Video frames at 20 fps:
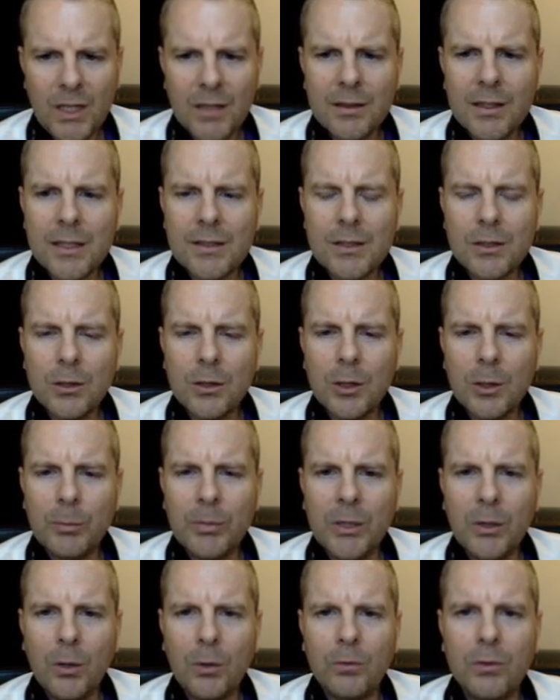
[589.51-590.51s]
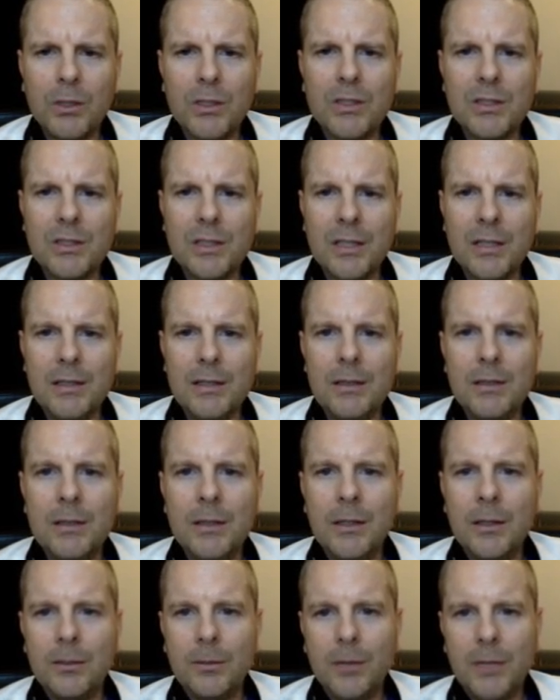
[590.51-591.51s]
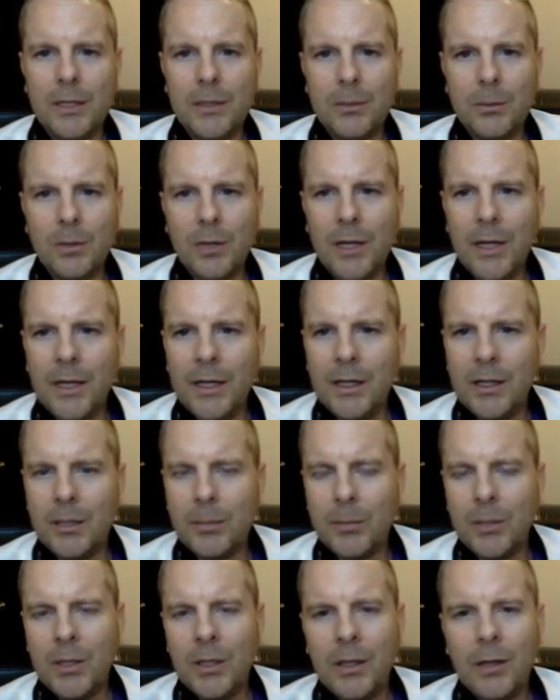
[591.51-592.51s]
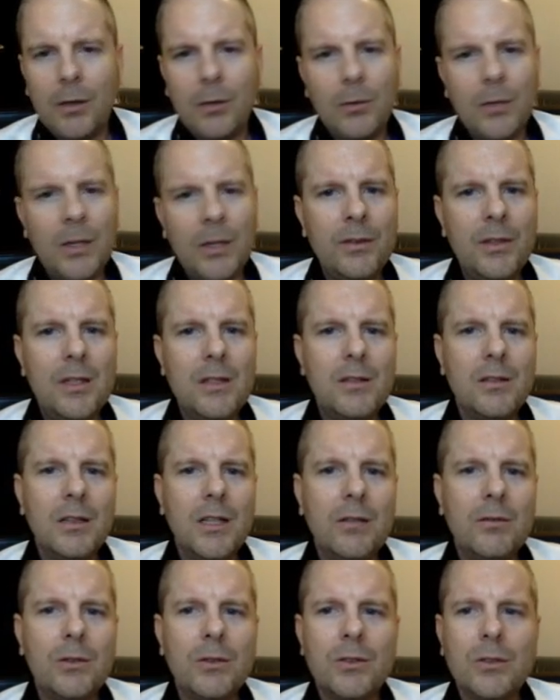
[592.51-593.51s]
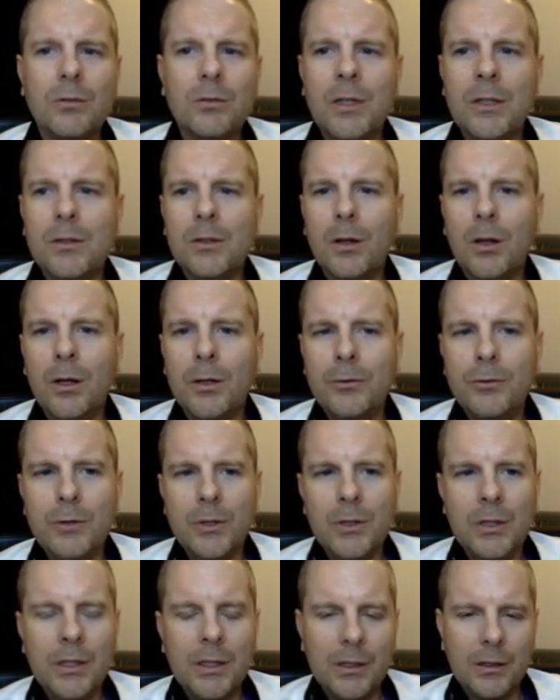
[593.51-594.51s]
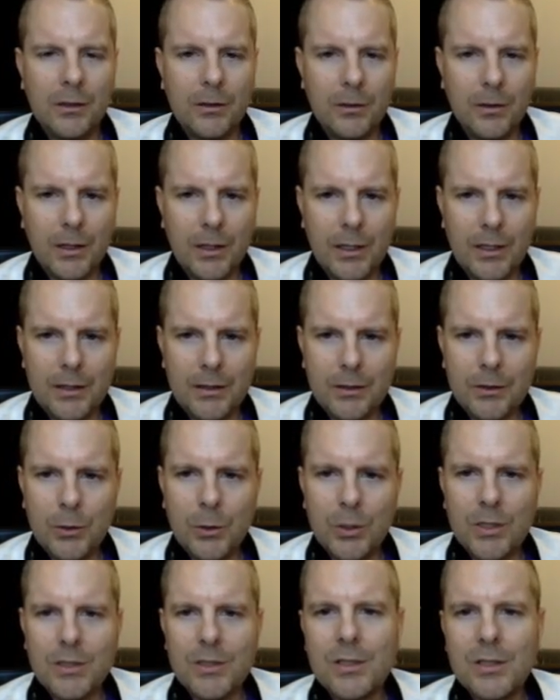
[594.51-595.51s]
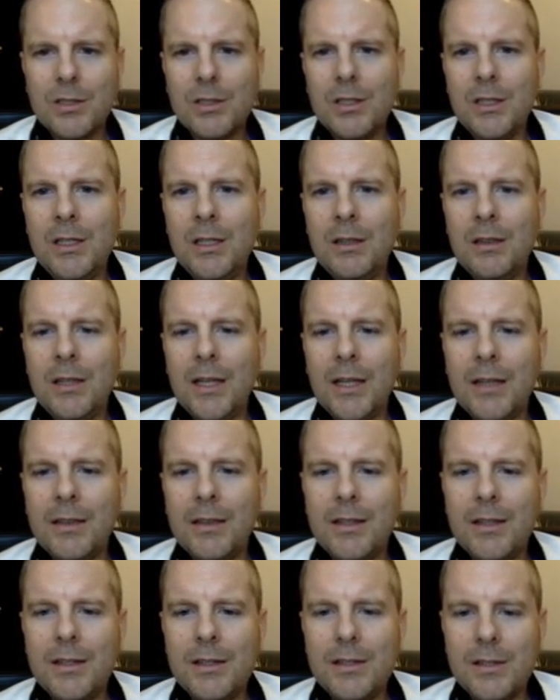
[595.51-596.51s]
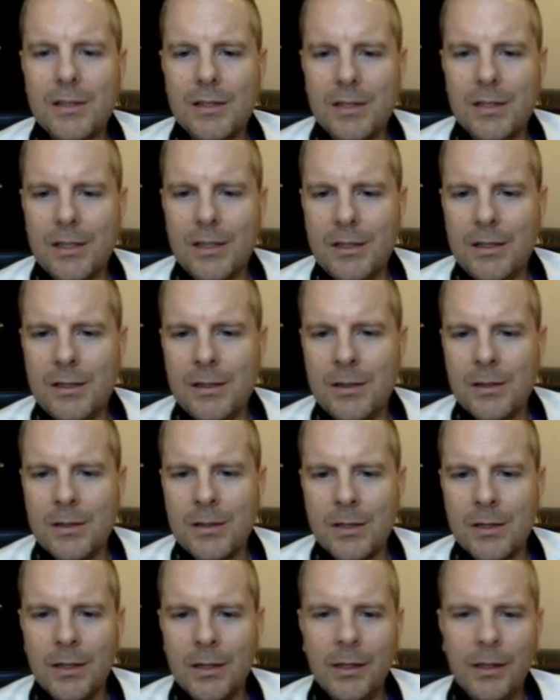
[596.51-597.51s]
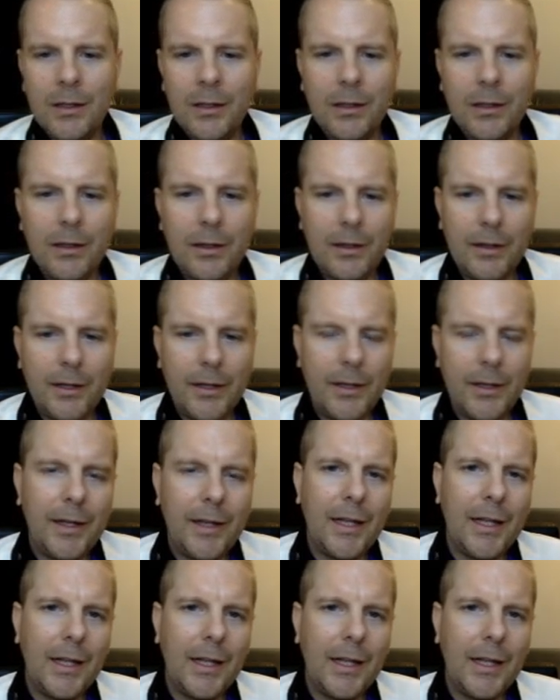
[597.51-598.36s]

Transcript: That's a little bit overextended, right? We're hanging up around these levels around one hundred, okay? You can see that this is uh,